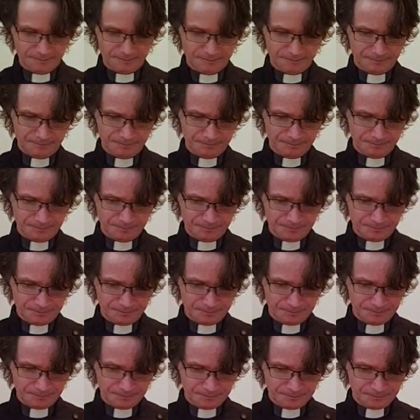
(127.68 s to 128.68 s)

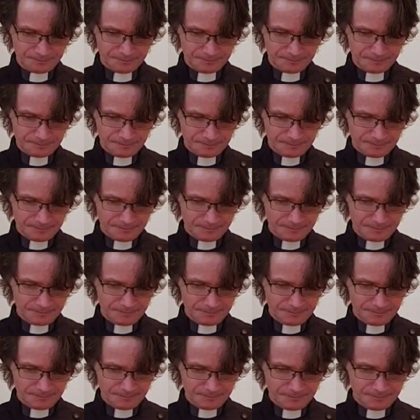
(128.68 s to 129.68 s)

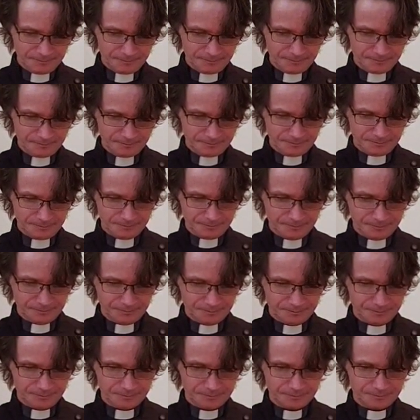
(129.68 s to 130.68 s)

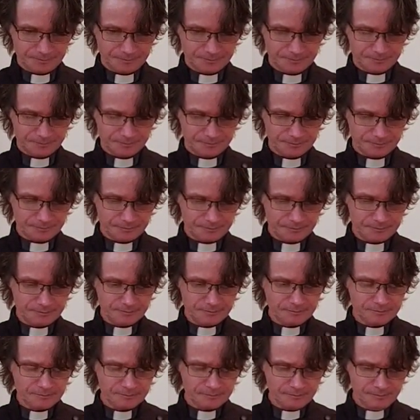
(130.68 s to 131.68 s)

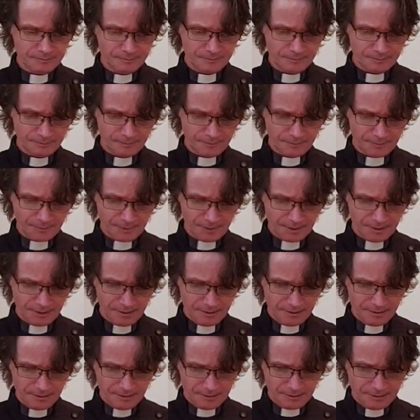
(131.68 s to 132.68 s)

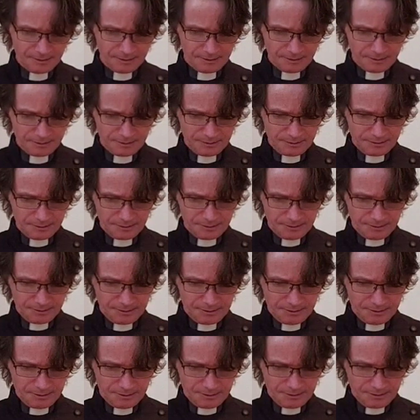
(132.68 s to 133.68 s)

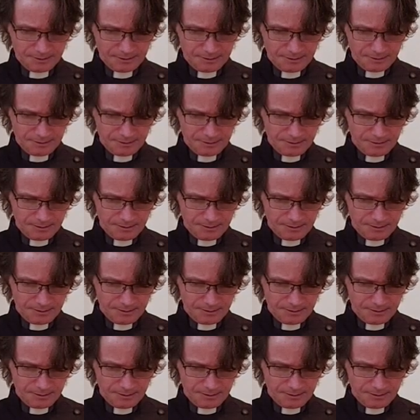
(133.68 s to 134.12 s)
Nothing is said.